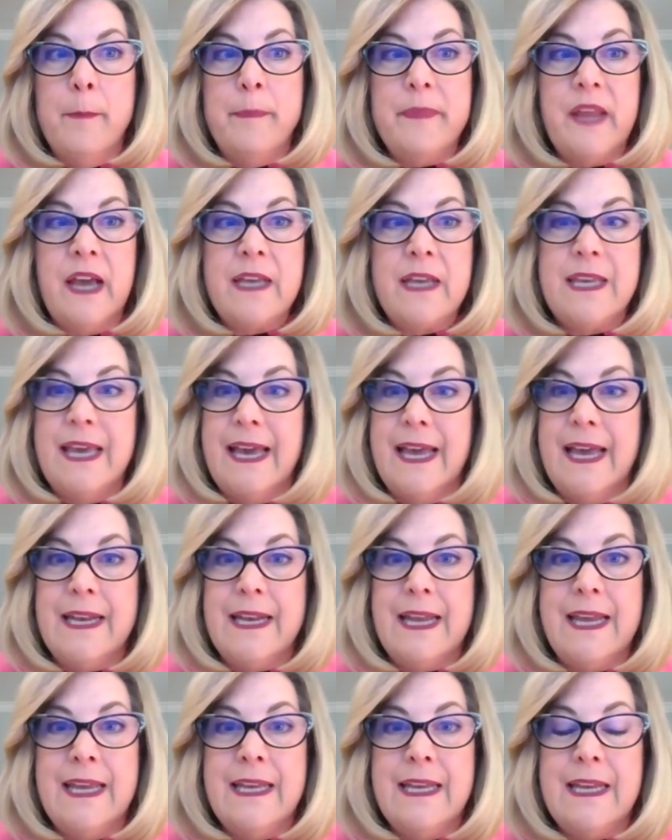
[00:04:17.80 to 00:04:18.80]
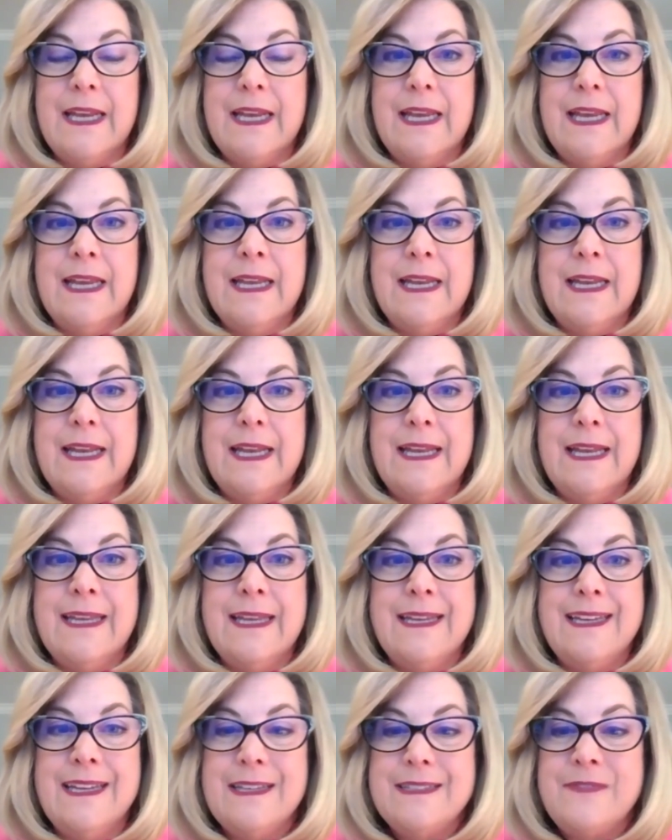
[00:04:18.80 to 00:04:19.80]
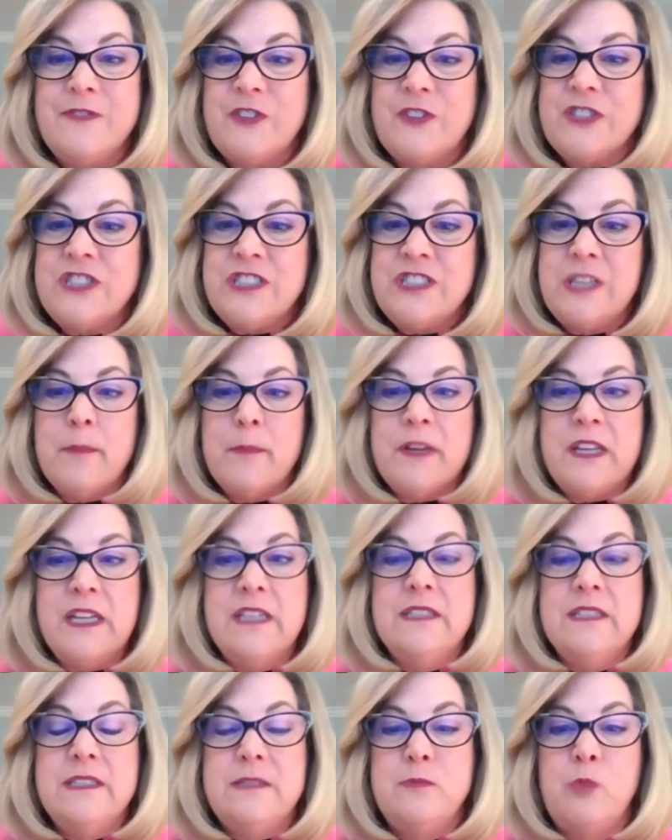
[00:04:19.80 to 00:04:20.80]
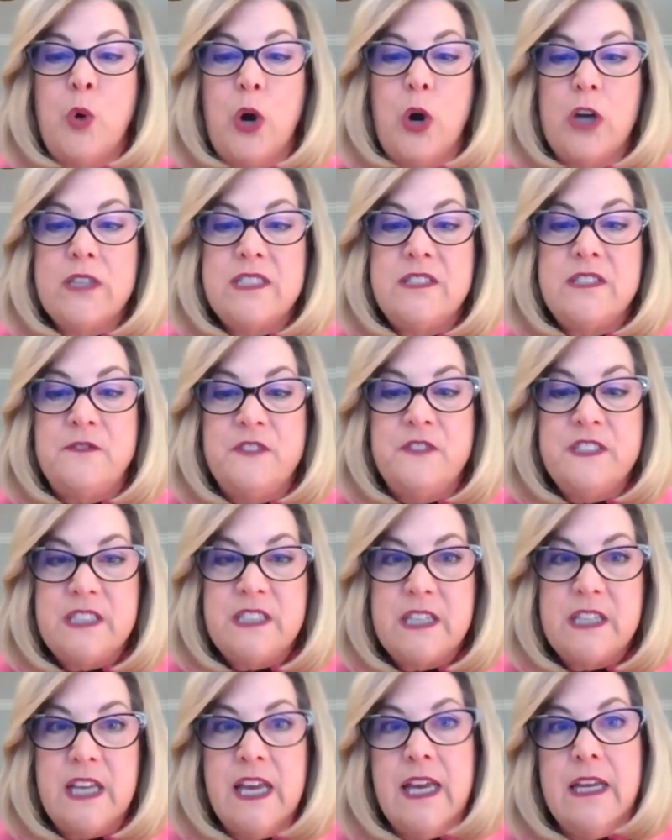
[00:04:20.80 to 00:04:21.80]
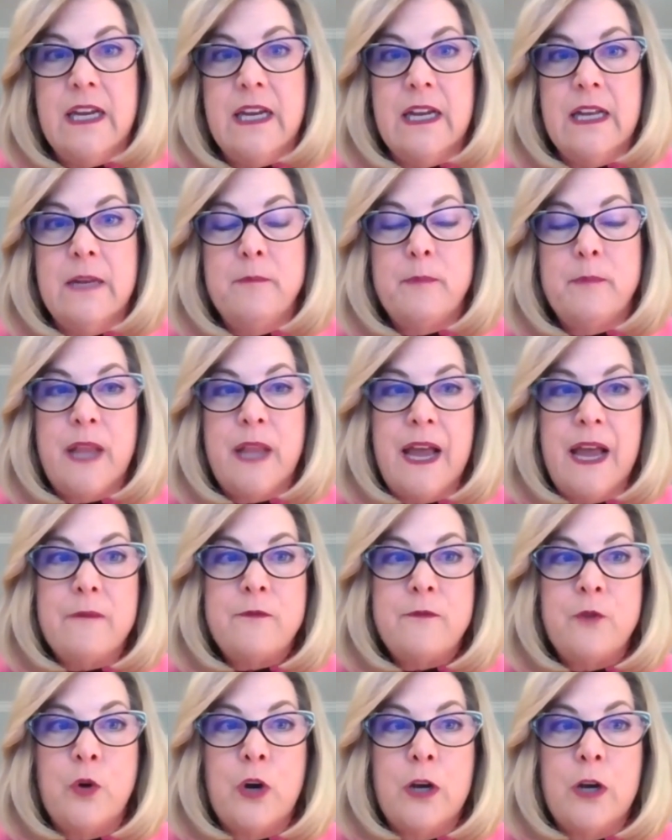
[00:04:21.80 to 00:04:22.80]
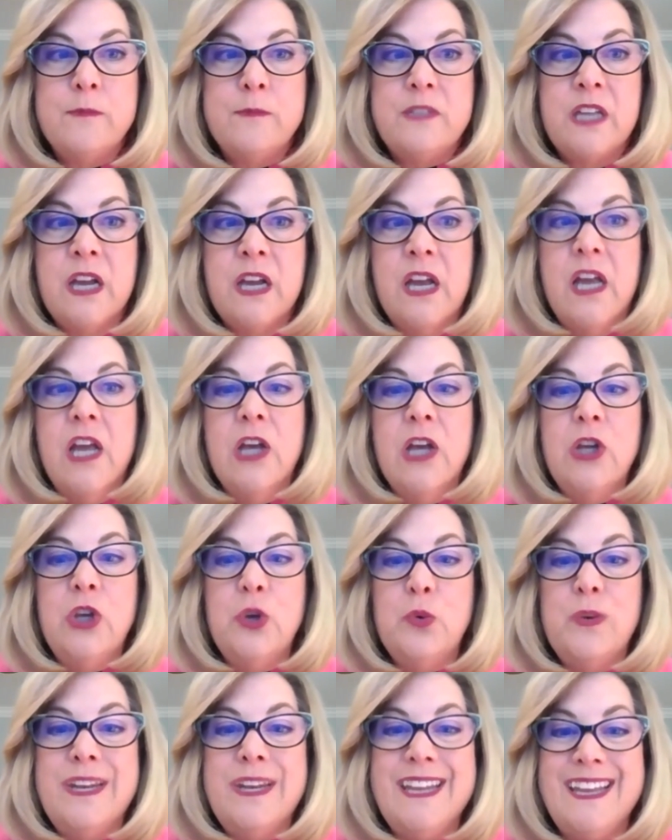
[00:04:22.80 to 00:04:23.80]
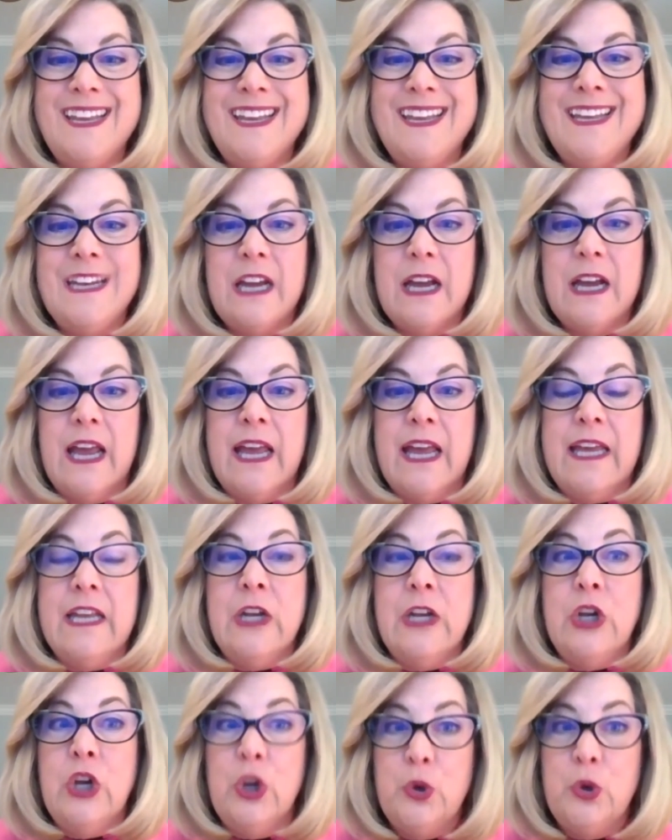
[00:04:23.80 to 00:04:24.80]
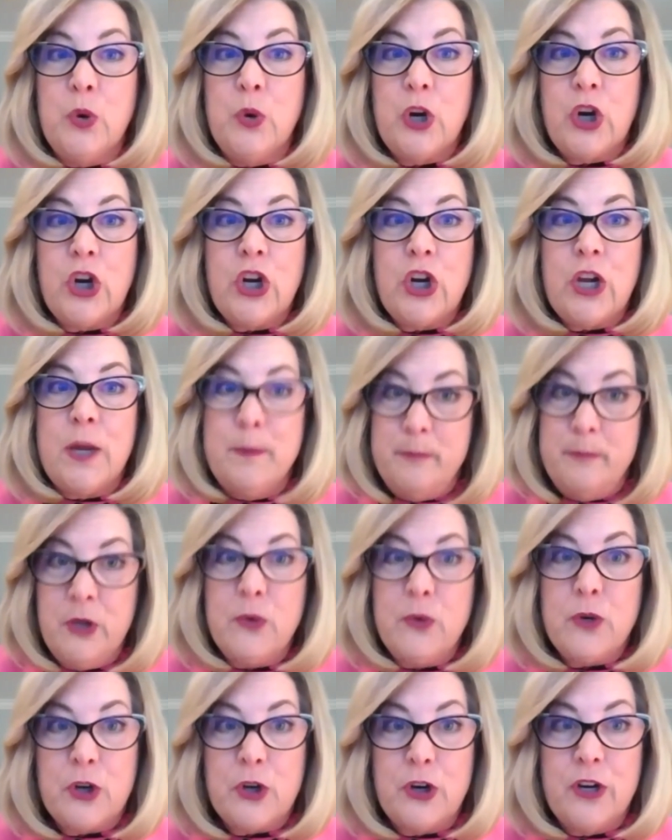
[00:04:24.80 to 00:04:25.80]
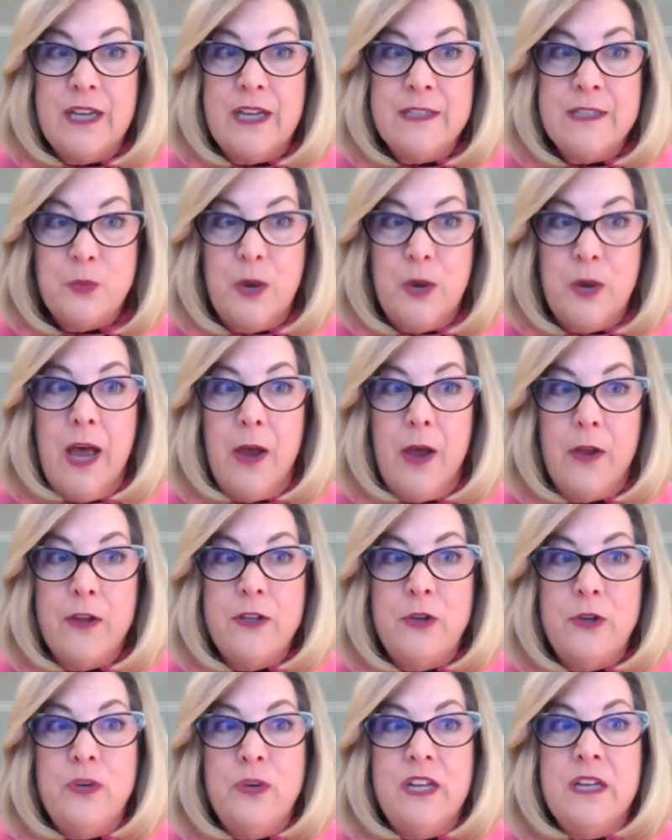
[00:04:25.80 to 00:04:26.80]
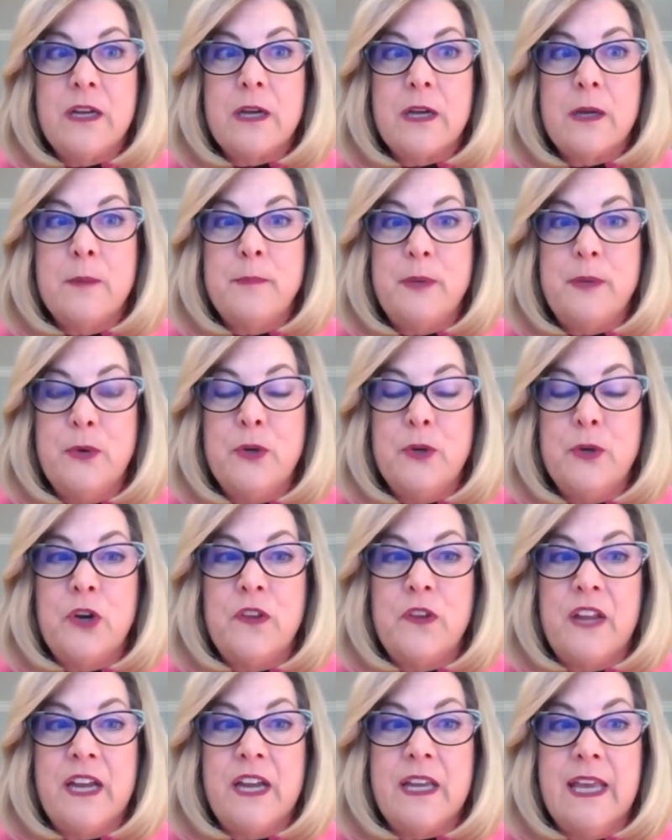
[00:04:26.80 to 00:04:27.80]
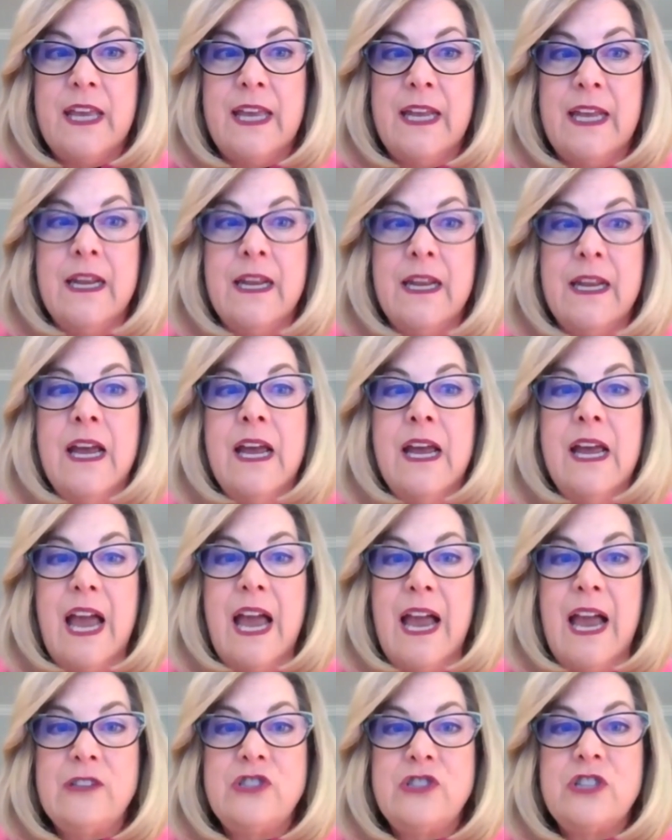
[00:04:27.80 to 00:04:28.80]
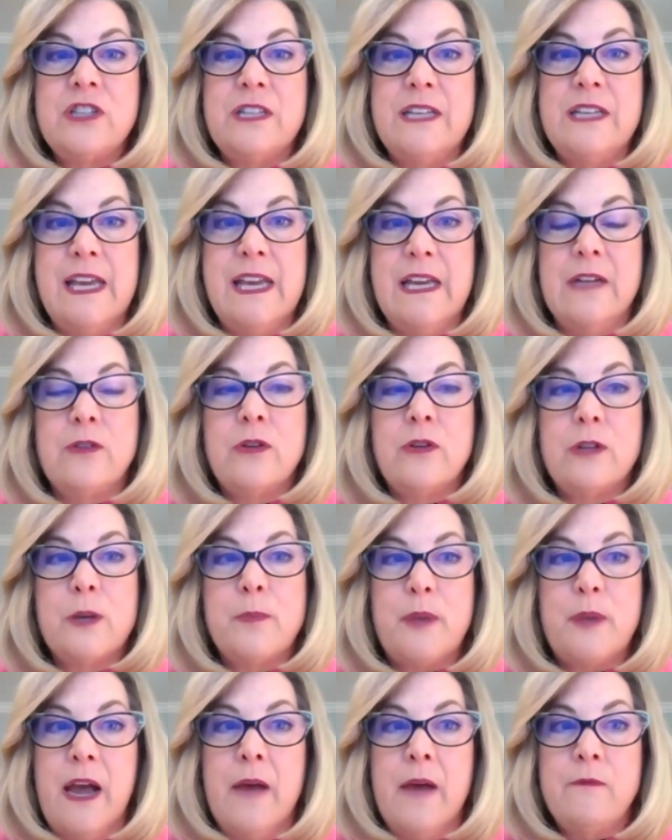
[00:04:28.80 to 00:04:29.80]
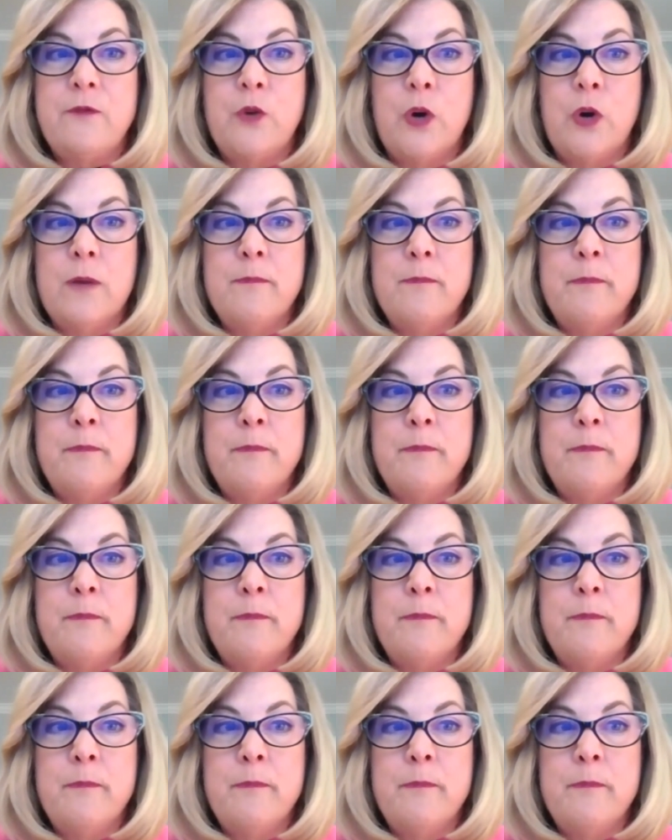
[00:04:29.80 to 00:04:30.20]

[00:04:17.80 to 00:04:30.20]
Again, for some of these more sophisticated platforms, you need a newer computer as well. You need a computer that can actually handle the platform.